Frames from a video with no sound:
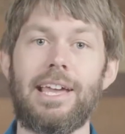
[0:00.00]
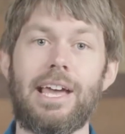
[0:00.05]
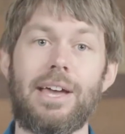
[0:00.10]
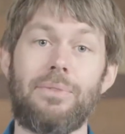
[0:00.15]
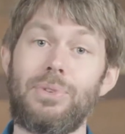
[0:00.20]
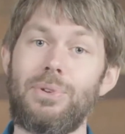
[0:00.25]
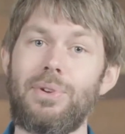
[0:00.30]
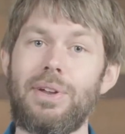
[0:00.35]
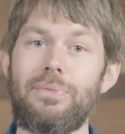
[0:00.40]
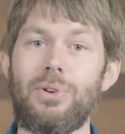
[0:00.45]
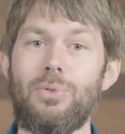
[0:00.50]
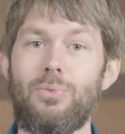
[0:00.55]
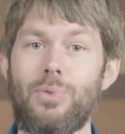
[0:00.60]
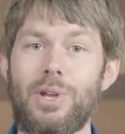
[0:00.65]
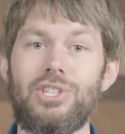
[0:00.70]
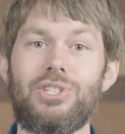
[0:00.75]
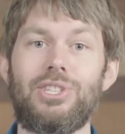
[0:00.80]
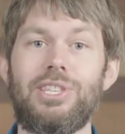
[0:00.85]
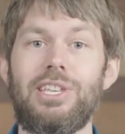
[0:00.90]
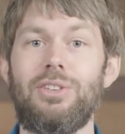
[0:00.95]
Have you ever
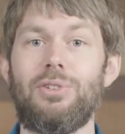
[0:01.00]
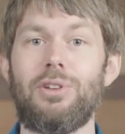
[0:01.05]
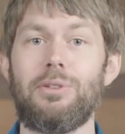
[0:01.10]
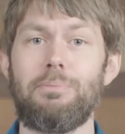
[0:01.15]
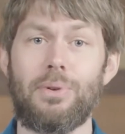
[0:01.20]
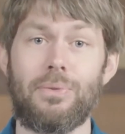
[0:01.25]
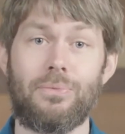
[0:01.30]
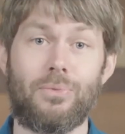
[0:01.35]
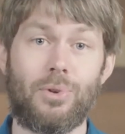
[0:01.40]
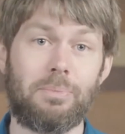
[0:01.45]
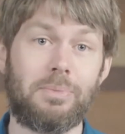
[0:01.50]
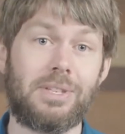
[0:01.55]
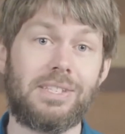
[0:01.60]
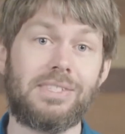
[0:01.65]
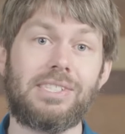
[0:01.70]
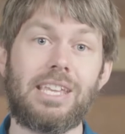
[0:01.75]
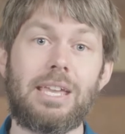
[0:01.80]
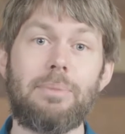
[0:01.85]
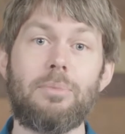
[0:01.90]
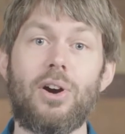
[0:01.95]
wished that you could perform
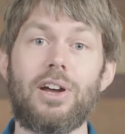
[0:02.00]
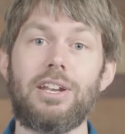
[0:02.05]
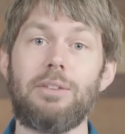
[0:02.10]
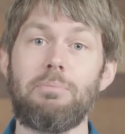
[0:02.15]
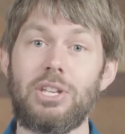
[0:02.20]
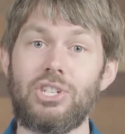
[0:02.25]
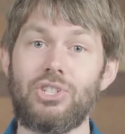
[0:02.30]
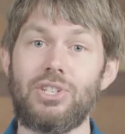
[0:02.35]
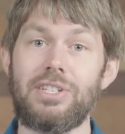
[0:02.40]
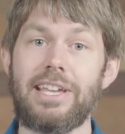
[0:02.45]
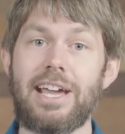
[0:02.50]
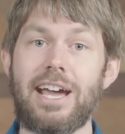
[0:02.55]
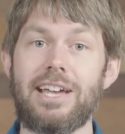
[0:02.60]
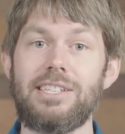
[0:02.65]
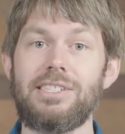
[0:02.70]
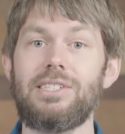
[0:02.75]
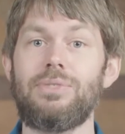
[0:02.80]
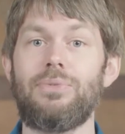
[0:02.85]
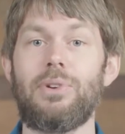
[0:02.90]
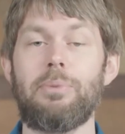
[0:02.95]
these same automation
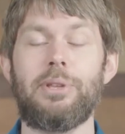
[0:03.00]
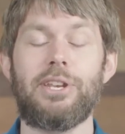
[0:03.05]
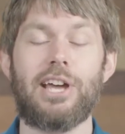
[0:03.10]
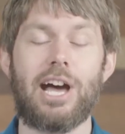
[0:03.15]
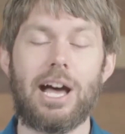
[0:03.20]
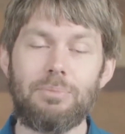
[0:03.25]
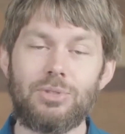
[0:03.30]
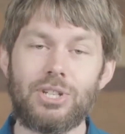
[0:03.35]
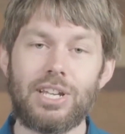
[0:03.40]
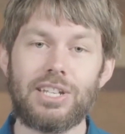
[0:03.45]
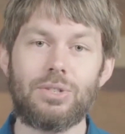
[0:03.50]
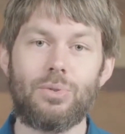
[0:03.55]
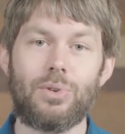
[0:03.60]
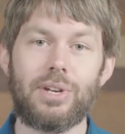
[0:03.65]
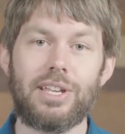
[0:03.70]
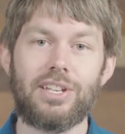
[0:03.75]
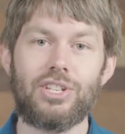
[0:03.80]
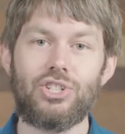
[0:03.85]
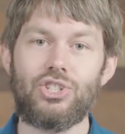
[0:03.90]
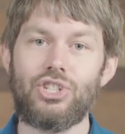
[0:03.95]
tasks from an
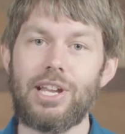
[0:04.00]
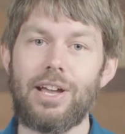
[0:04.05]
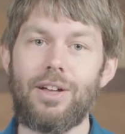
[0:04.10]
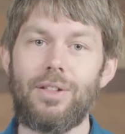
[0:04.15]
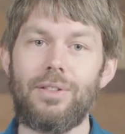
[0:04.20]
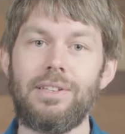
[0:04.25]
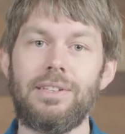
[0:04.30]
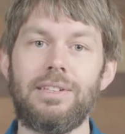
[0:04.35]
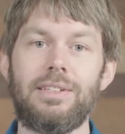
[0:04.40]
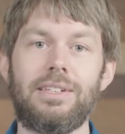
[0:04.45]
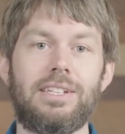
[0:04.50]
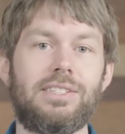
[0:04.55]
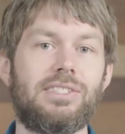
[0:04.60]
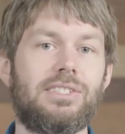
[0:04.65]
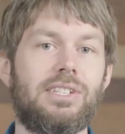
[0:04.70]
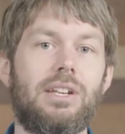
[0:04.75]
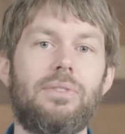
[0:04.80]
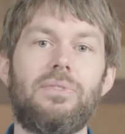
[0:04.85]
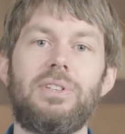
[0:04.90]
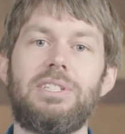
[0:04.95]
object-oriented shell
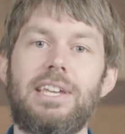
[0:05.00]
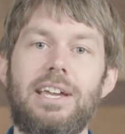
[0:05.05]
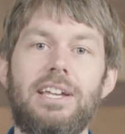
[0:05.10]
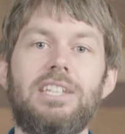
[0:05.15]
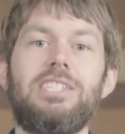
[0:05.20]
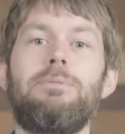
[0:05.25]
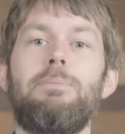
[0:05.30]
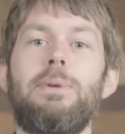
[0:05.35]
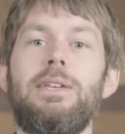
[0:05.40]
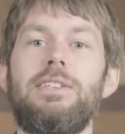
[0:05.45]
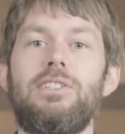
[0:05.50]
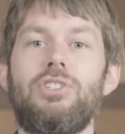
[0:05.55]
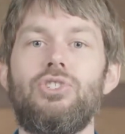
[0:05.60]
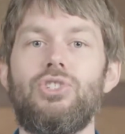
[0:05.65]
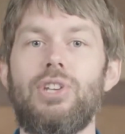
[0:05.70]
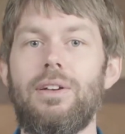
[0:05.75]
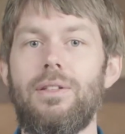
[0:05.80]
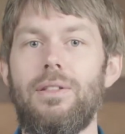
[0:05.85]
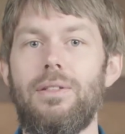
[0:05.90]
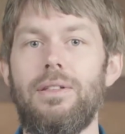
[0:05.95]
instead of a text-based
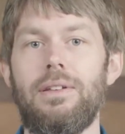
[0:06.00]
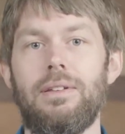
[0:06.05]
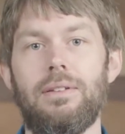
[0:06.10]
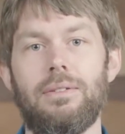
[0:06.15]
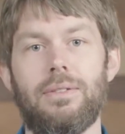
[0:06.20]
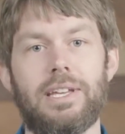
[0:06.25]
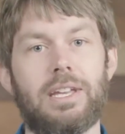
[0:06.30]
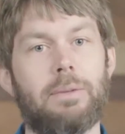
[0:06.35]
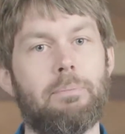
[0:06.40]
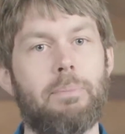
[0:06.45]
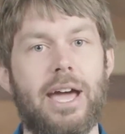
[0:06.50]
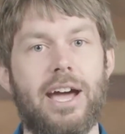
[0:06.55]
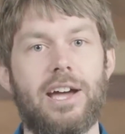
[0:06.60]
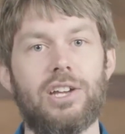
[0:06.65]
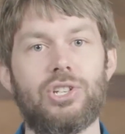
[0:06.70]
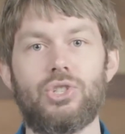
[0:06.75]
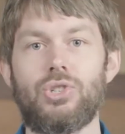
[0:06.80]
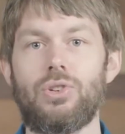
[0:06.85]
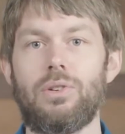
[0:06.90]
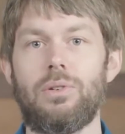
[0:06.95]
shell like
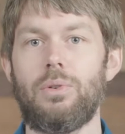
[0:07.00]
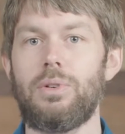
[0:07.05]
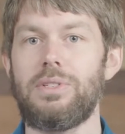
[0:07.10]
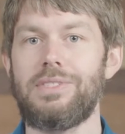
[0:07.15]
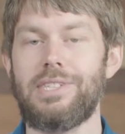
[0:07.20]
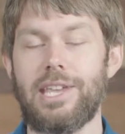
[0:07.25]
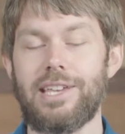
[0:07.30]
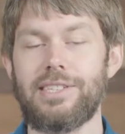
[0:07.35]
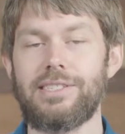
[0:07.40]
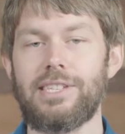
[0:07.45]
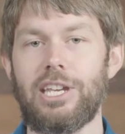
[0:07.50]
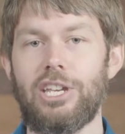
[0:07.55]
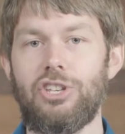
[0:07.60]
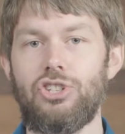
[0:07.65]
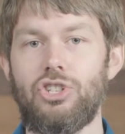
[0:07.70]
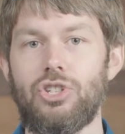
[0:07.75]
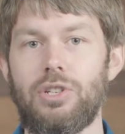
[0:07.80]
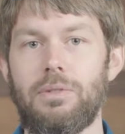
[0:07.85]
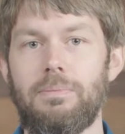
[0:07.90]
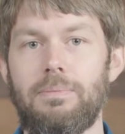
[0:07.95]
Bash or
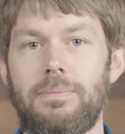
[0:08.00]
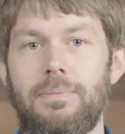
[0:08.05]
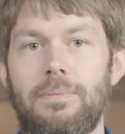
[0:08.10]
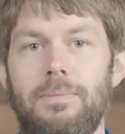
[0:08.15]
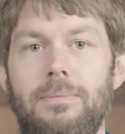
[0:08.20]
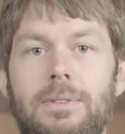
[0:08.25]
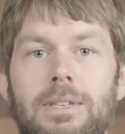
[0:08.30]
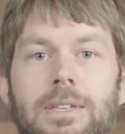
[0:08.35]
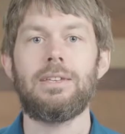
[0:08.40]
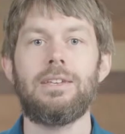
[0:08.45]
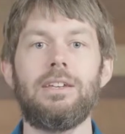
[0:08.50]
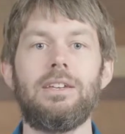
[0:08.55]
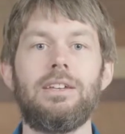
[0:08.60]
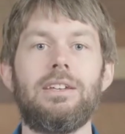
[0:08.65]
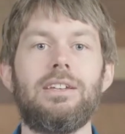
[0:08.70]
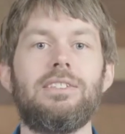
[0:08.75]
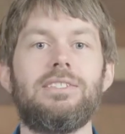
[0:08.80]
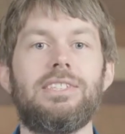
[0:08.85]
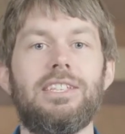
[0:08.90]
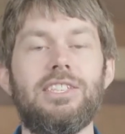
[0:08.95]
ZSH?
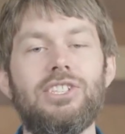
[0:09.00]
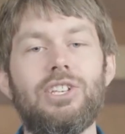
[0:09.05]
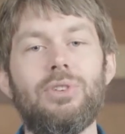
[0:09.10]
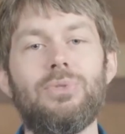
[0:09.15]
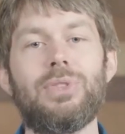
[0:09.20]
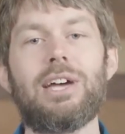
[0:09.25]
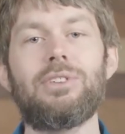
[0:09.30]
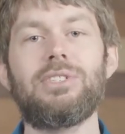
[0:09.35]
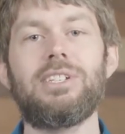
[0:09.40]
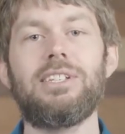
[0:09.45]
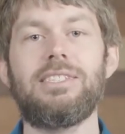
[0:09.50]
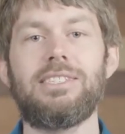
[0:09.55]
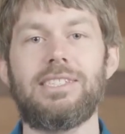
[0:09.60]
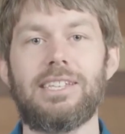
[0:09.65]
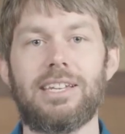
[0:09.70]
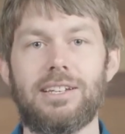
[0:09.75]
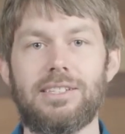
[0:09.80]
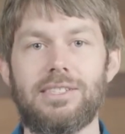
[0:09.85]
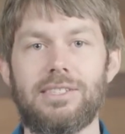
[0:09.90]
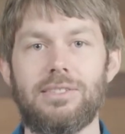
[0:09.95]
Since
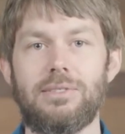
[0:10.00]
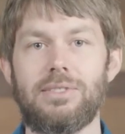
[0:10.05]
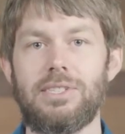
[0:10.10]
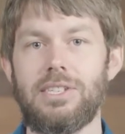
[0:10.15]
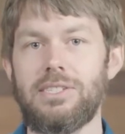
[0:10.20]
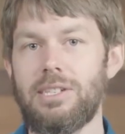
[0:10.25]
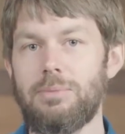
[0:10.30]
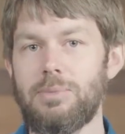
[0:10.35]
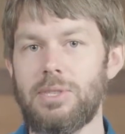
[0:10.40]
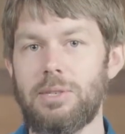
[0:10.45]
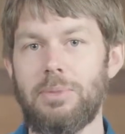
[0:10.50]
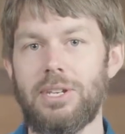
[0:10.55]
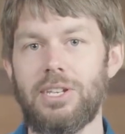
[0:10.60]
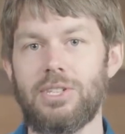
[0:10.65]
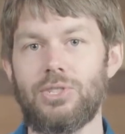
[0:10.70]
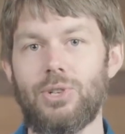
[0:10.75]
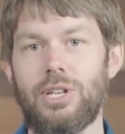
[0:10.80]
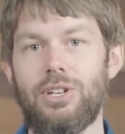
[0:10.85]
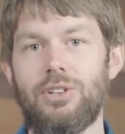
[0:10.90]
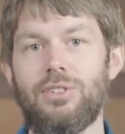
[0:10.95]
2006, systems
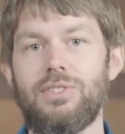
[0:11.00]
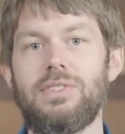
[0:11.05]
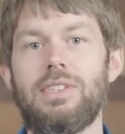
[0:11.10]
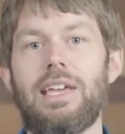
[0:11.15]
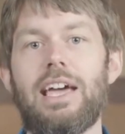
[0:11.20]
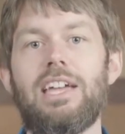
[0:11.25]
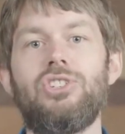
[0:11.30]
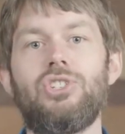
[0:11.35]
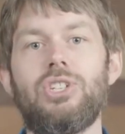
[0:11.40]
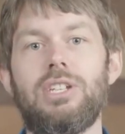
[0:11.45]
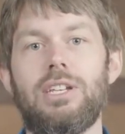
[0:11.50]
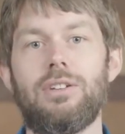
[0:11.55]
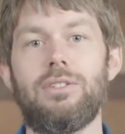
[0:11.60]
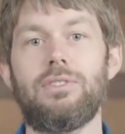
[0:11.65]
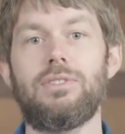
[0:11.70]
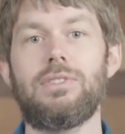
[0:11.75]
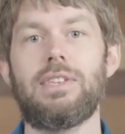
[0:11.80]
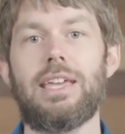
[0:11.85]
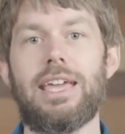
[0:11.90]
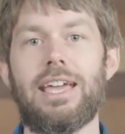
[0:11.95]
administrators,
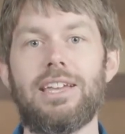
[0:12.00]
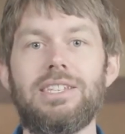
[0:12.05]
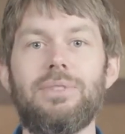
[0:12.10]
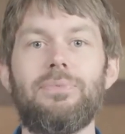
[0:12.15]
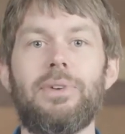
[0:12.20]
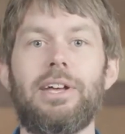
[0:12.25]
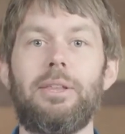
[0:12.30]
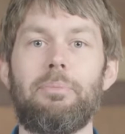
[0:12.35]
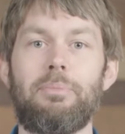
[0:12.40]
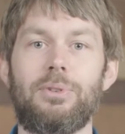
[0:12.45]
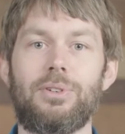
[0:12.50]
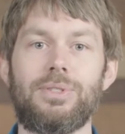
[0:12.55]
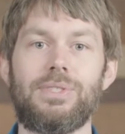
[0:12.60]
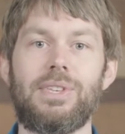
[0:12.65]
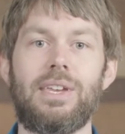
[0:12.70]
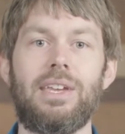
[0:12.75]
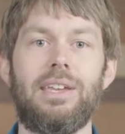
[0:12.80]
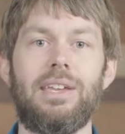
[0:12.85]
engineers, and developers